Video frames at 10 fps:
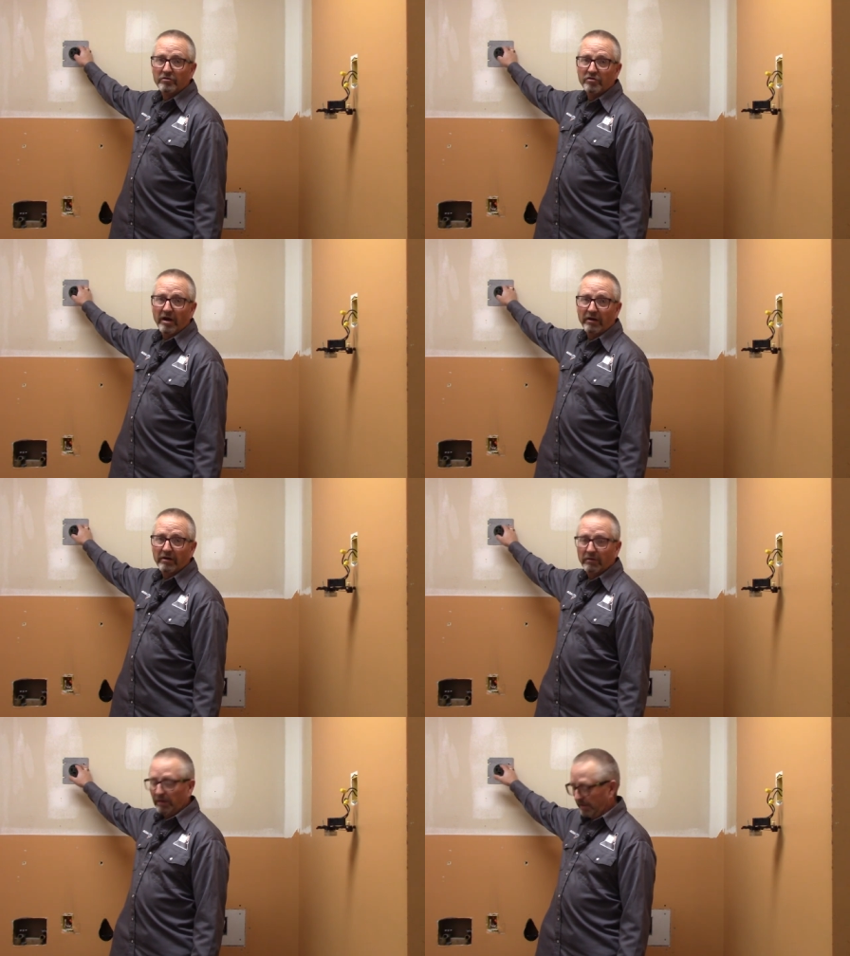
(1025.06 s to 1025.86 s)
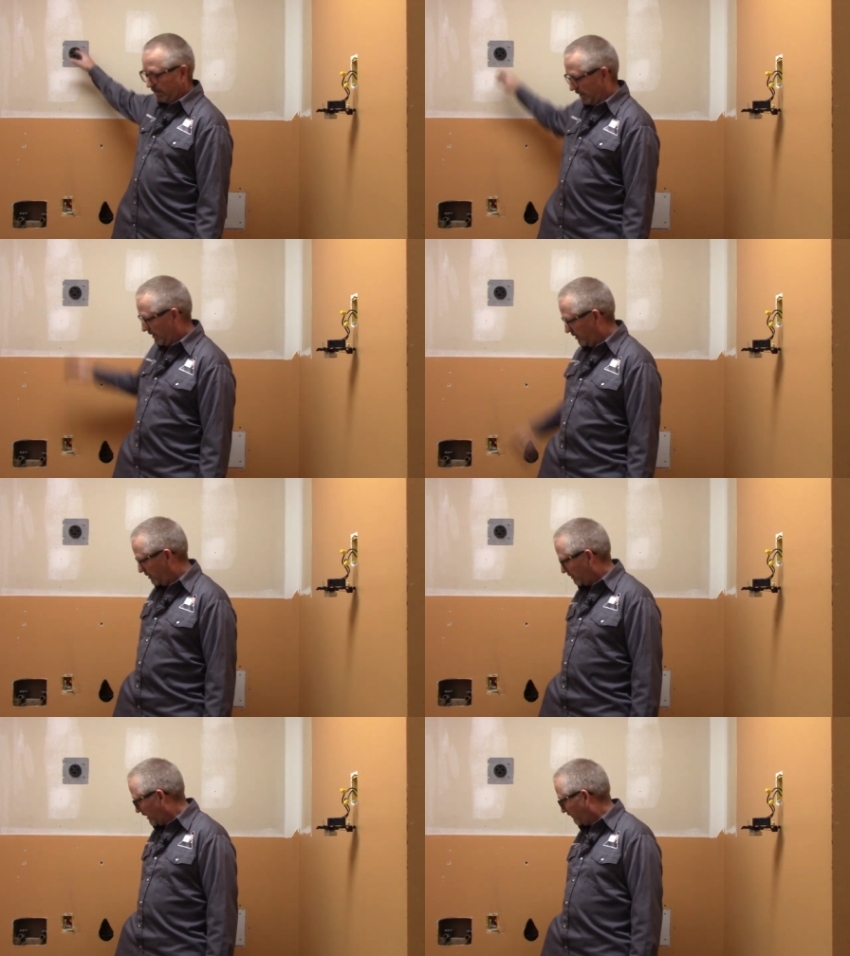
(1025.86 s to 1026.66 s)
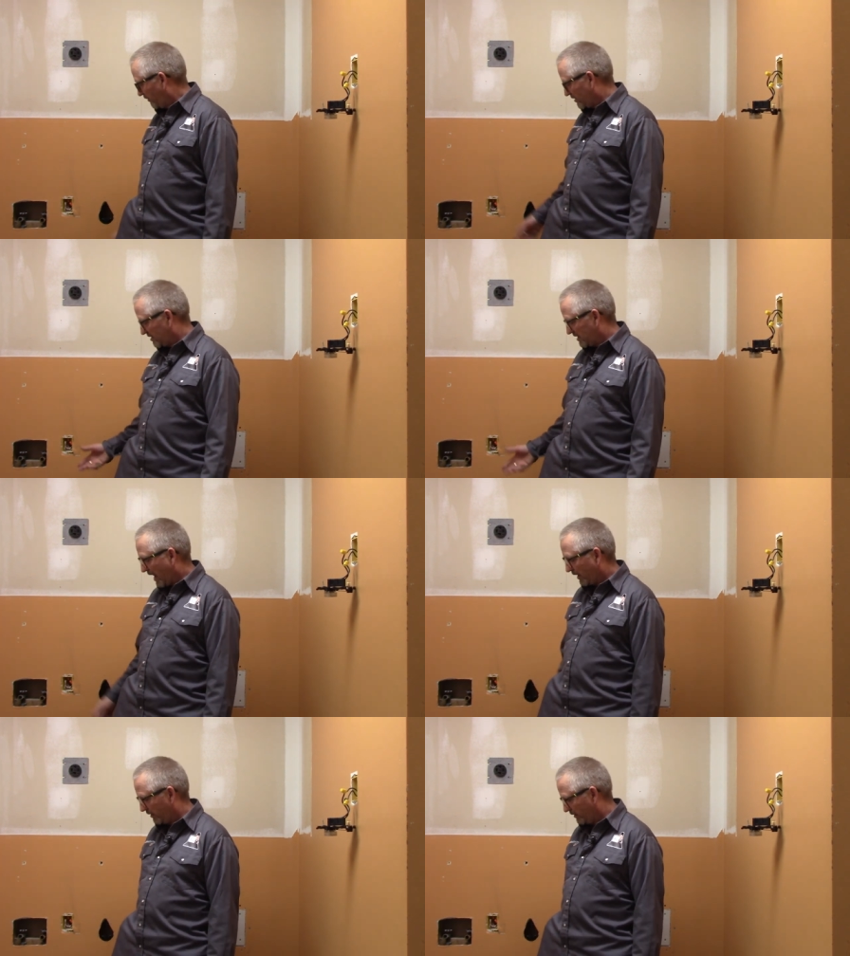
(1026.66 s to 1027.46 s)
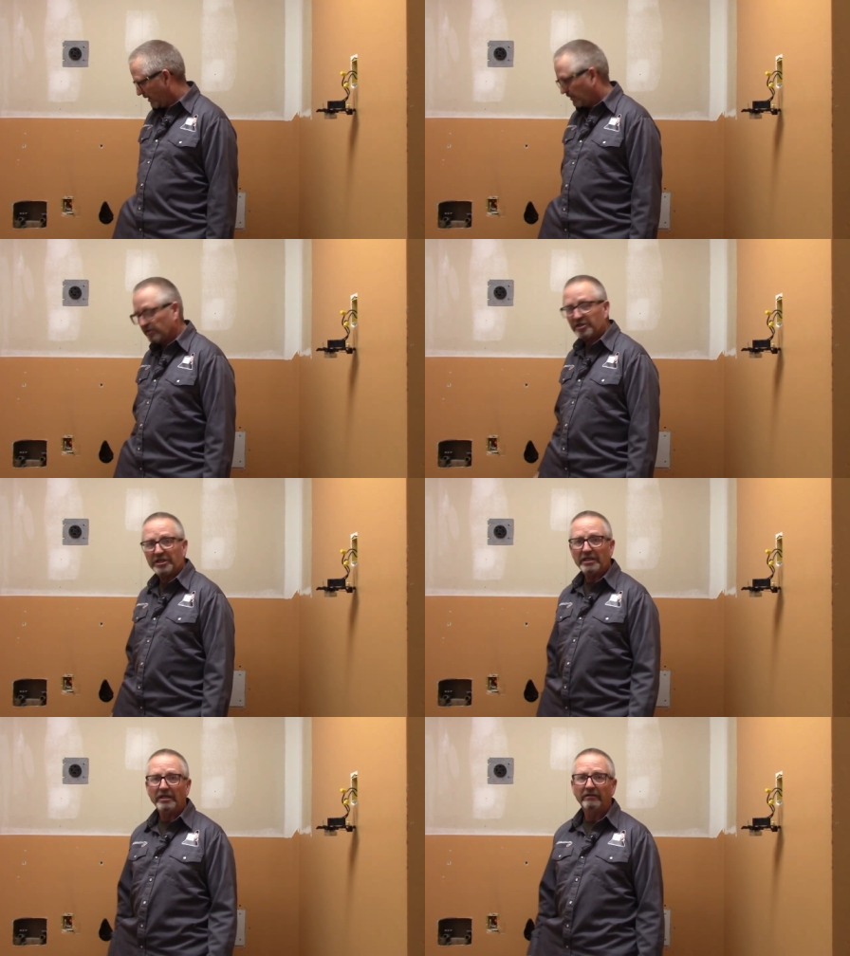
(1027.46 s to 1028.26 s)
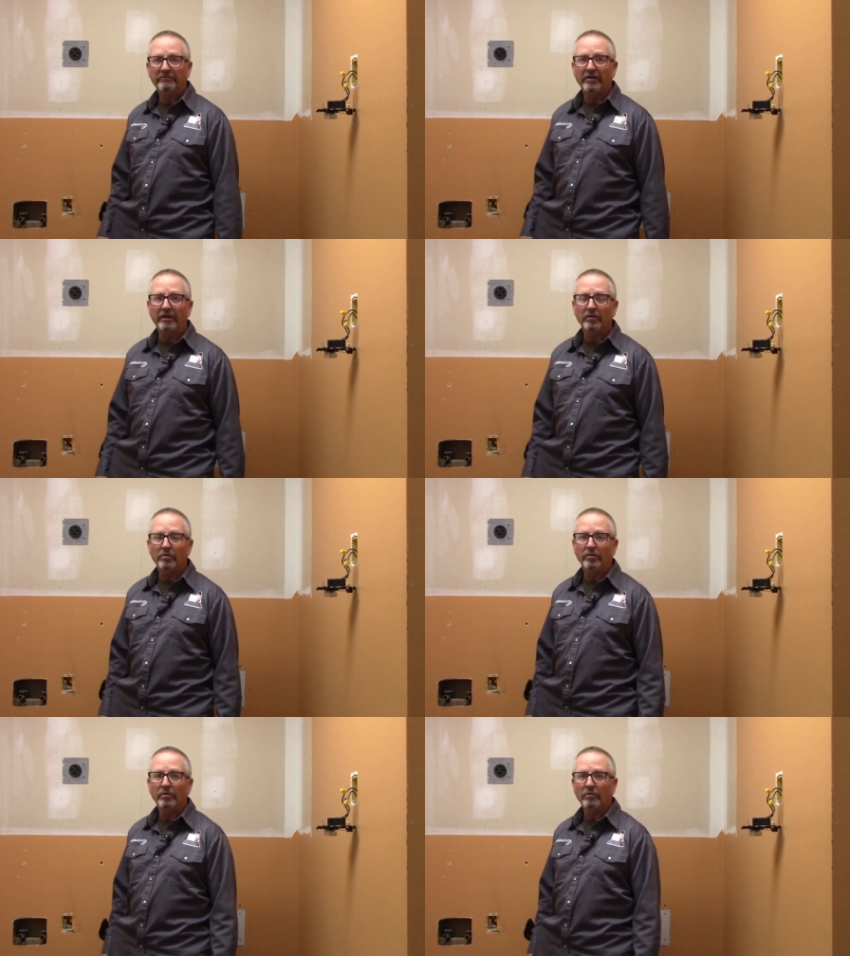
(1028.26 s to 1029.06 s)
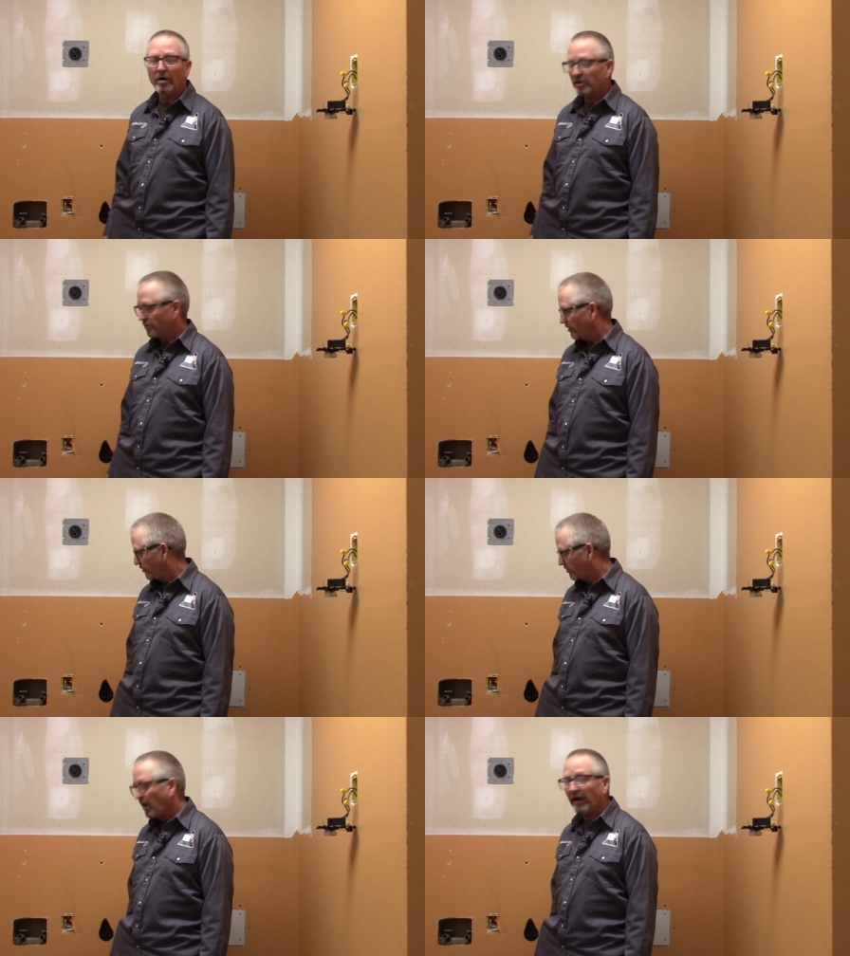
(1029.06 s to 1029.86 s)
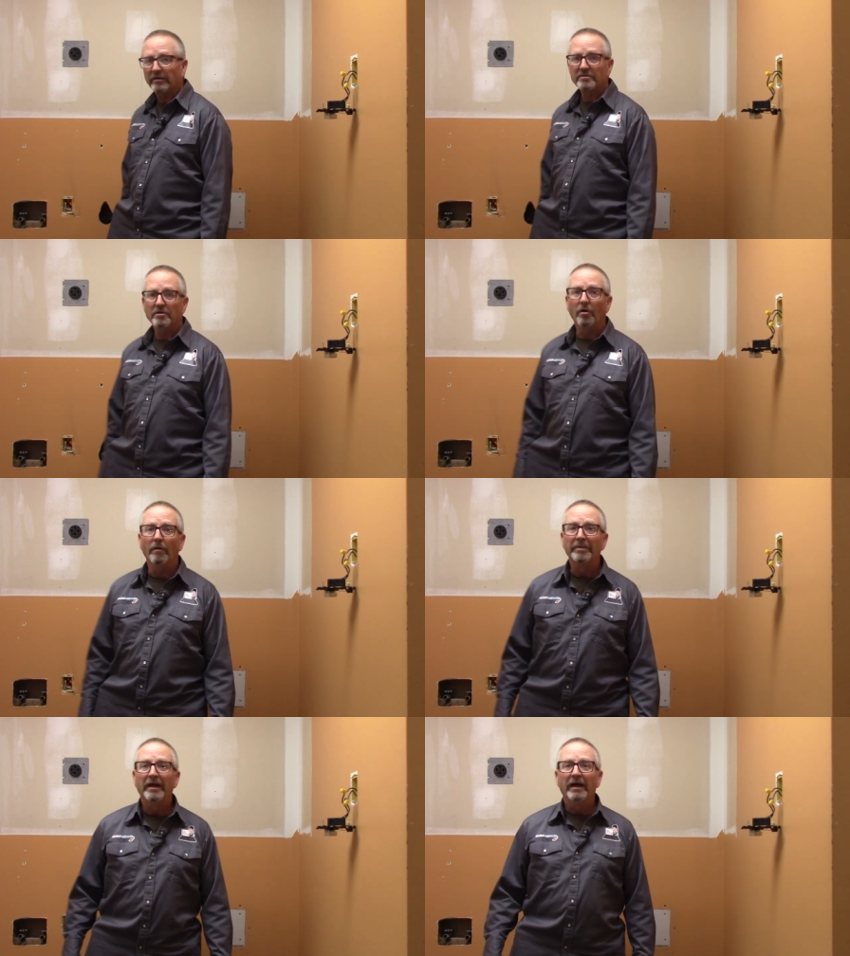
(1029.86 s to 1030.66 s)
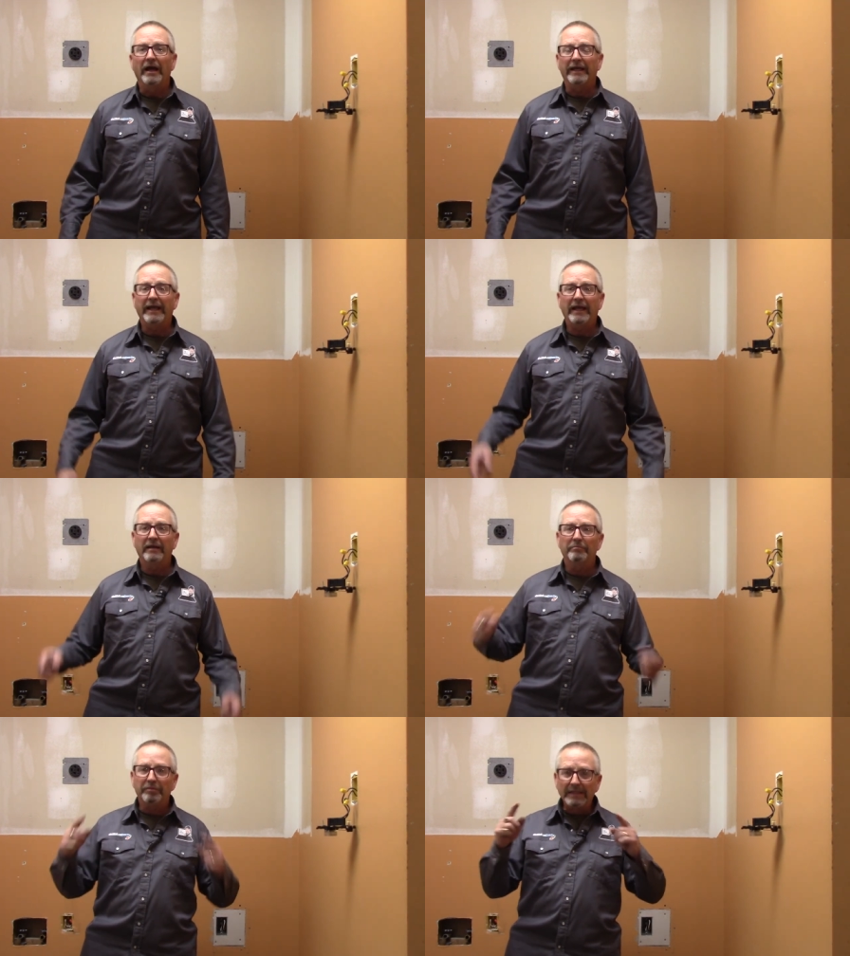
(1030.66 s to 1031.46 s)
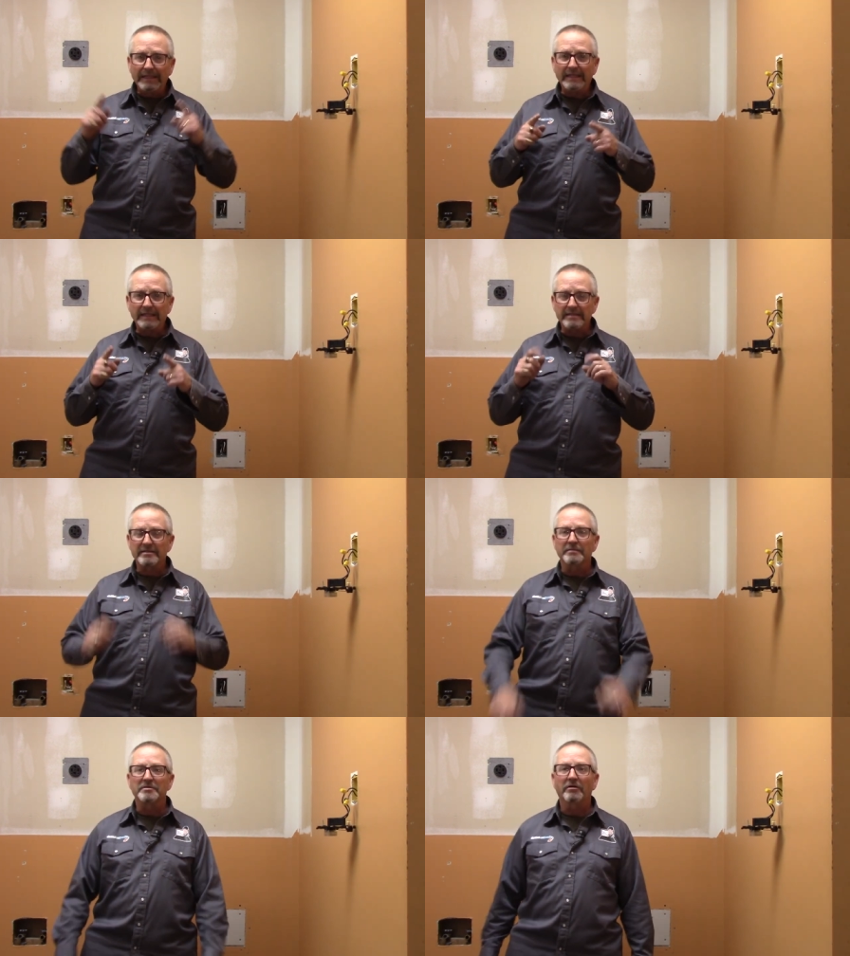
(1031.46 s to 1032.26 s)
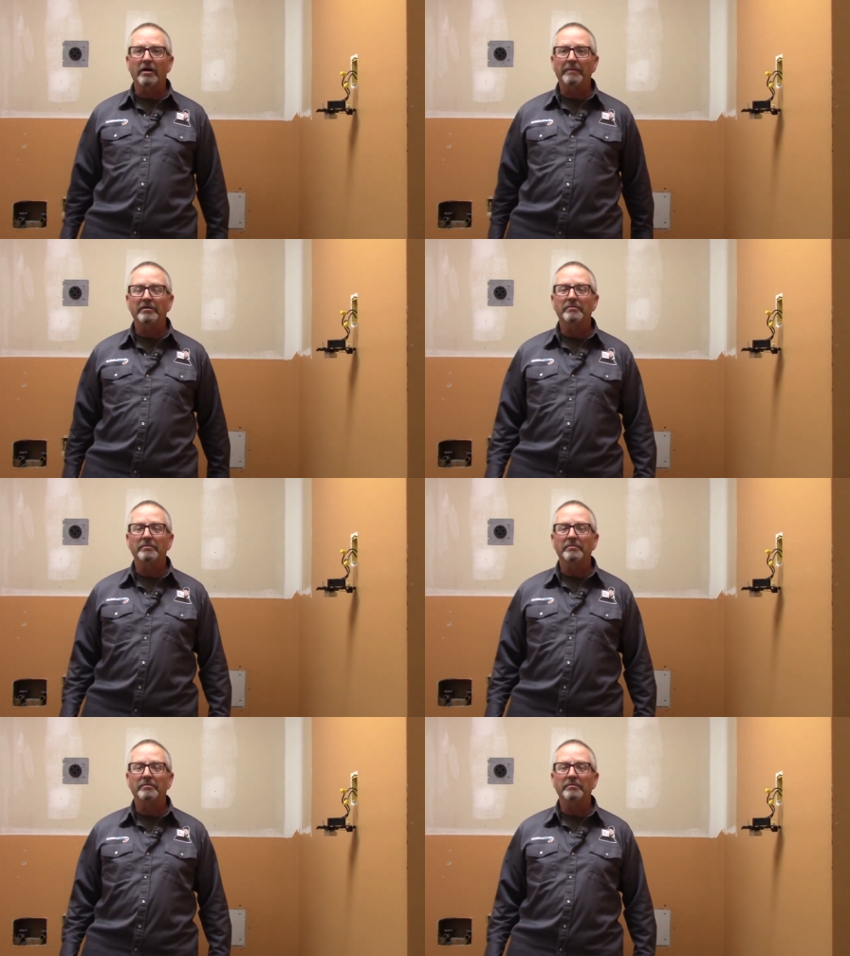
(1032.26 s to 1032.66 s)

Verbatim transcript: dryer outlet here, ready for the Stacker LG front load washer and dryer. So again, please subscribe to